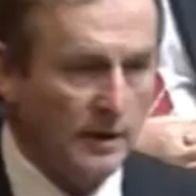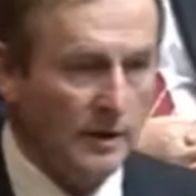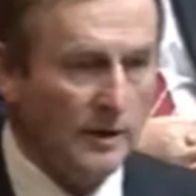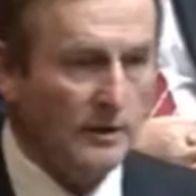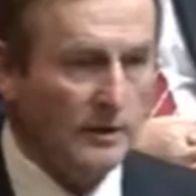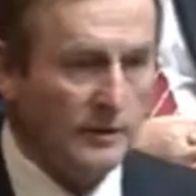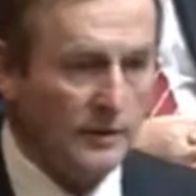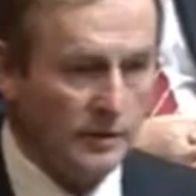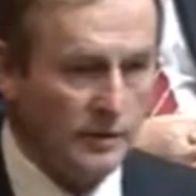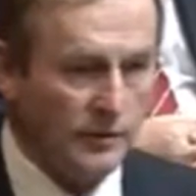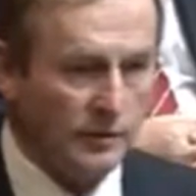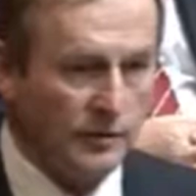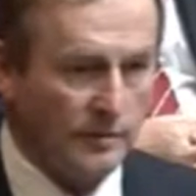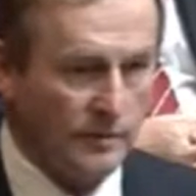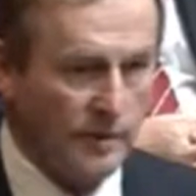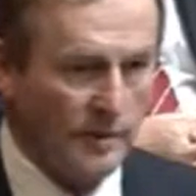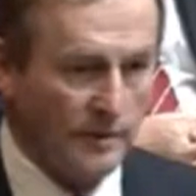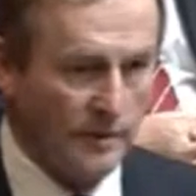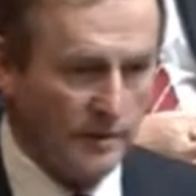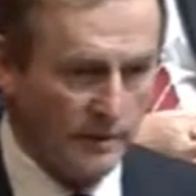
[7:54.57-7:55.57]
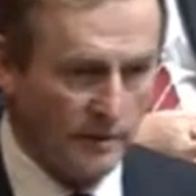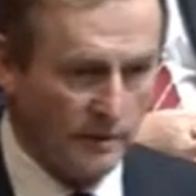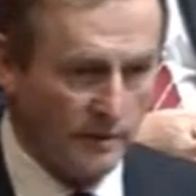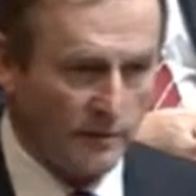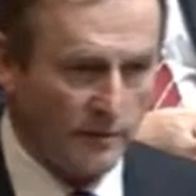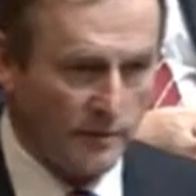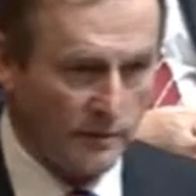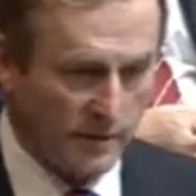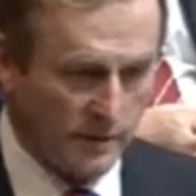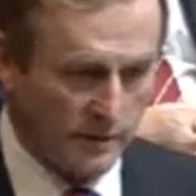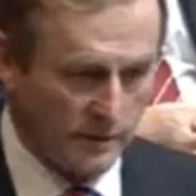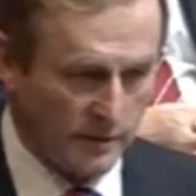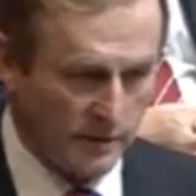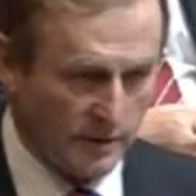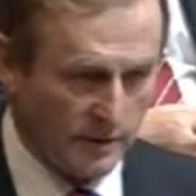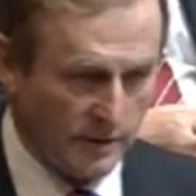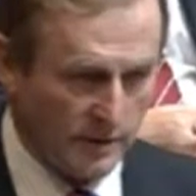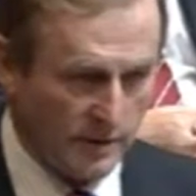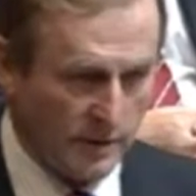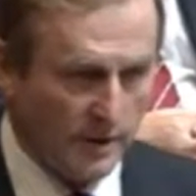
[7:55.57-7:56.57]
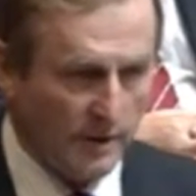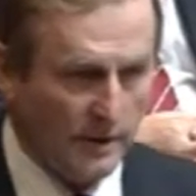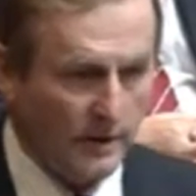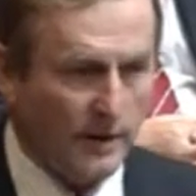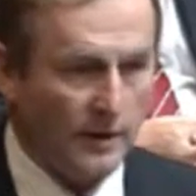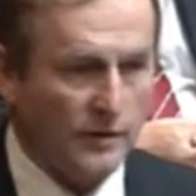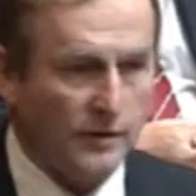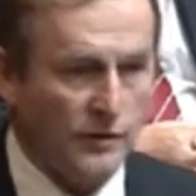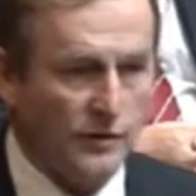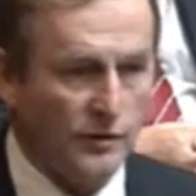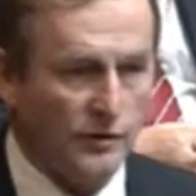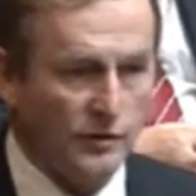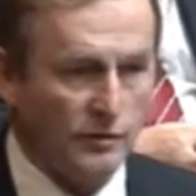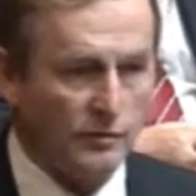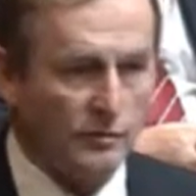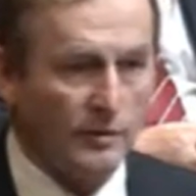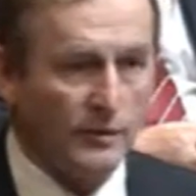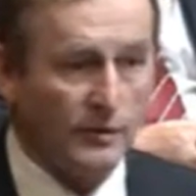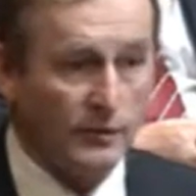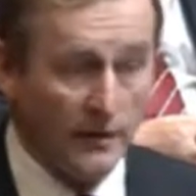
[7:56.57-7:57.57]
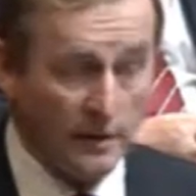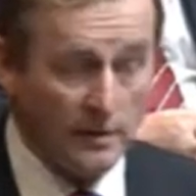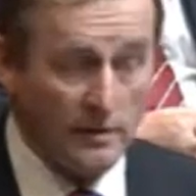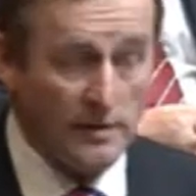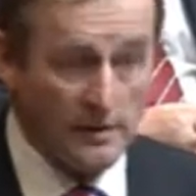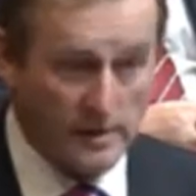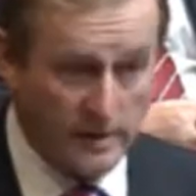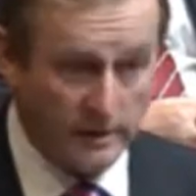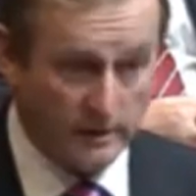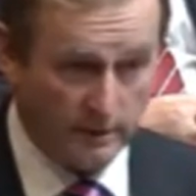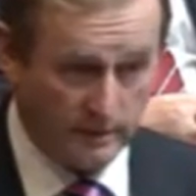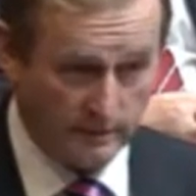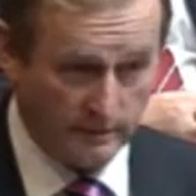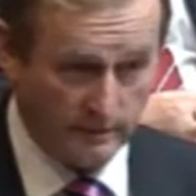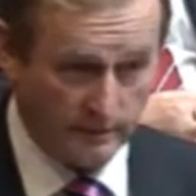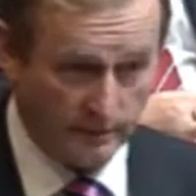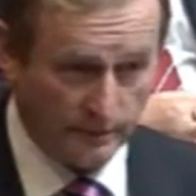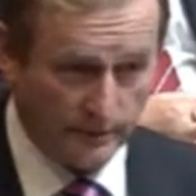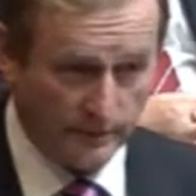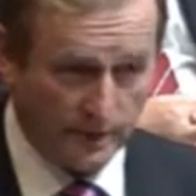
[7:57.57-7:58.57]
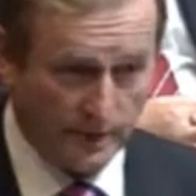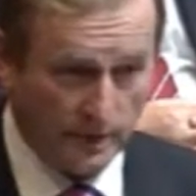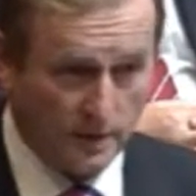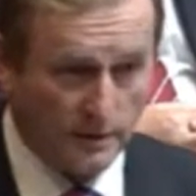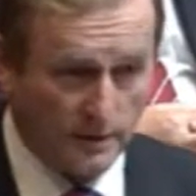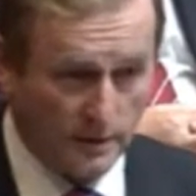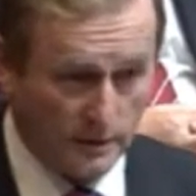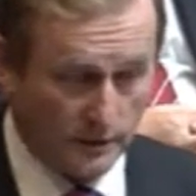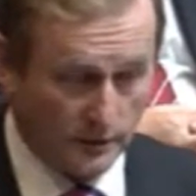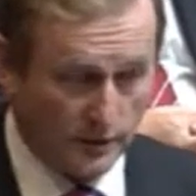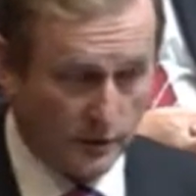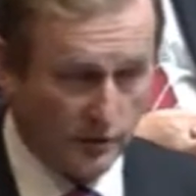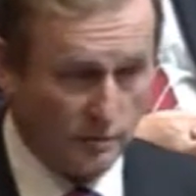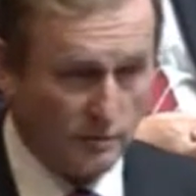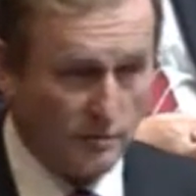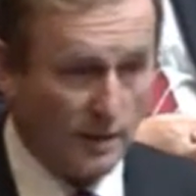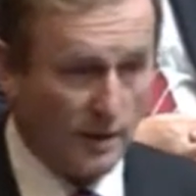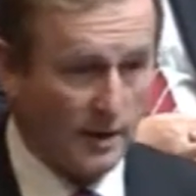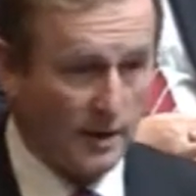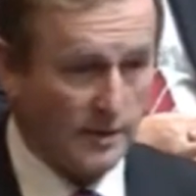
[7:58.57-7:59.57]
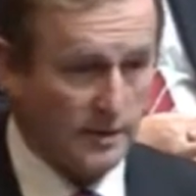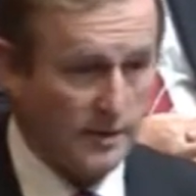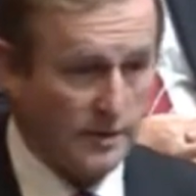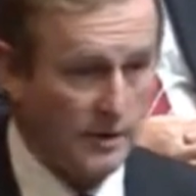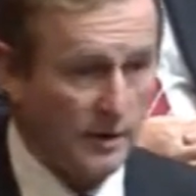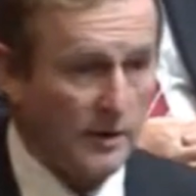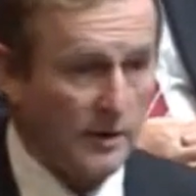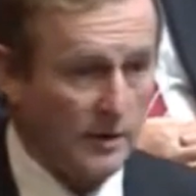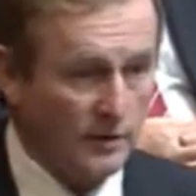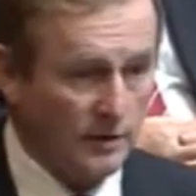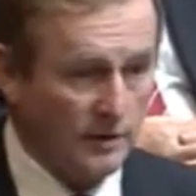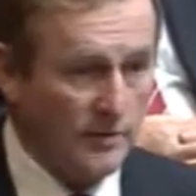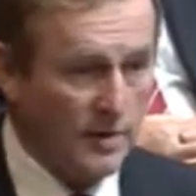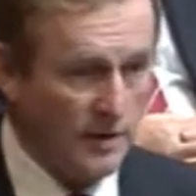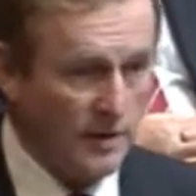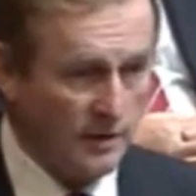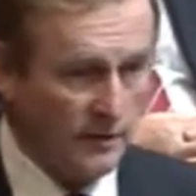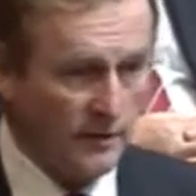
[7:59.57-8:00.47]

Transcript: in the decision made by the government yesterday. That decision was very clear. The decision was to make